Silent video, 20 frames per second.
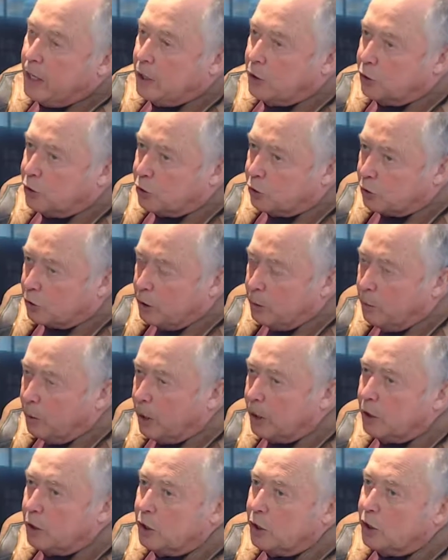is your
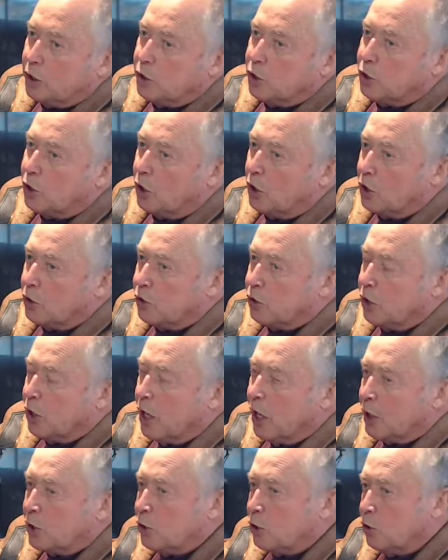commodity charge,
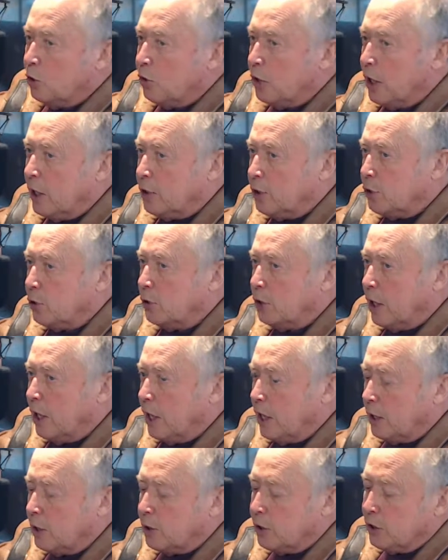the actual natural
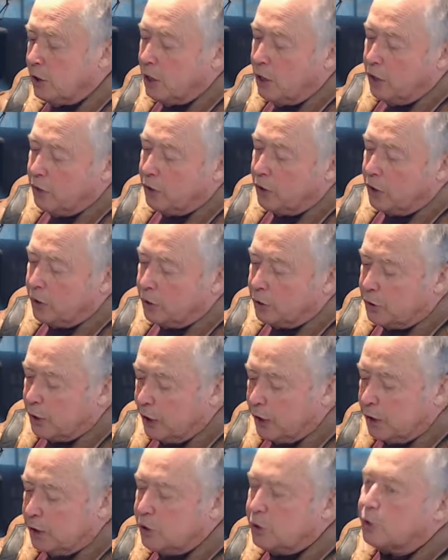gas that it
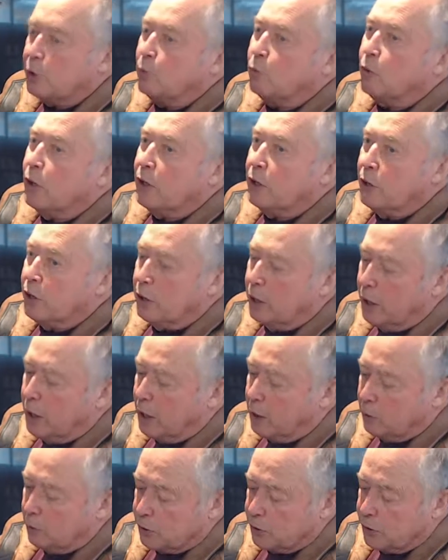takes to run your
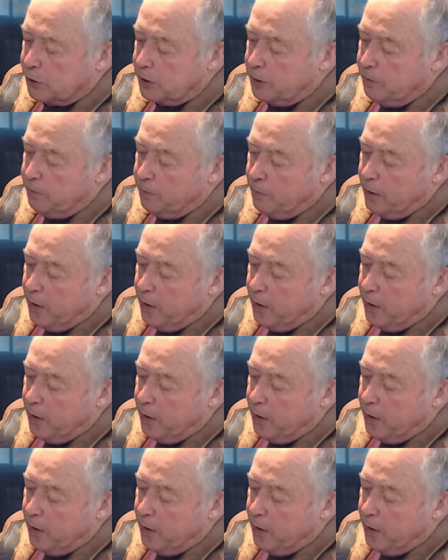house.